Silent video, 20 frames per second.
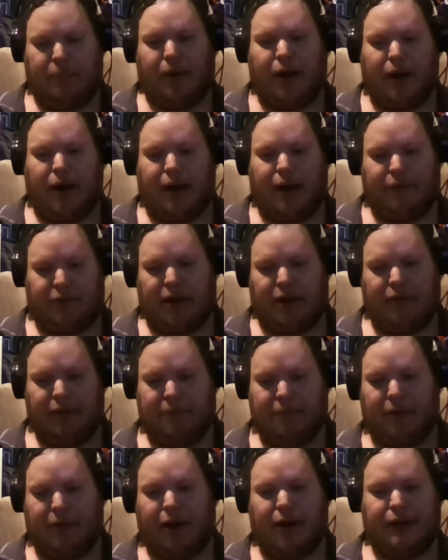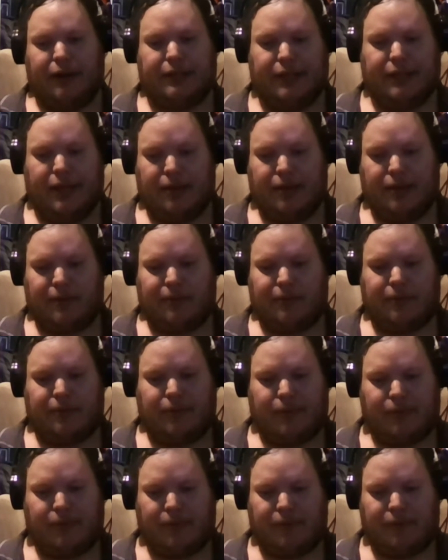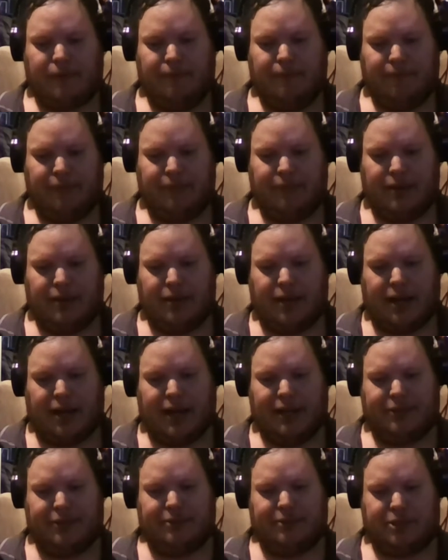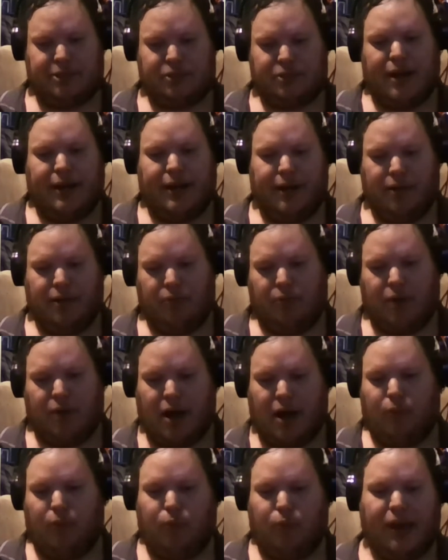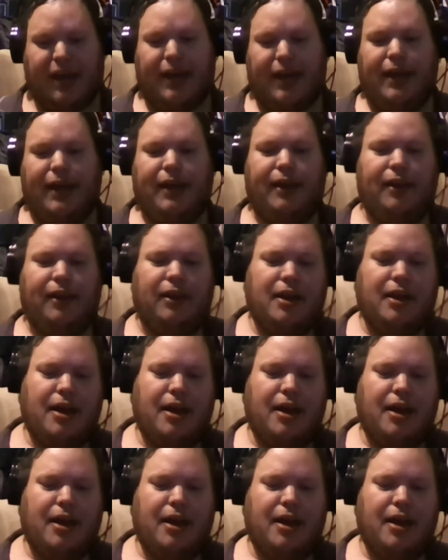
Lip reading: after I reparked it, I was trying to outweigh,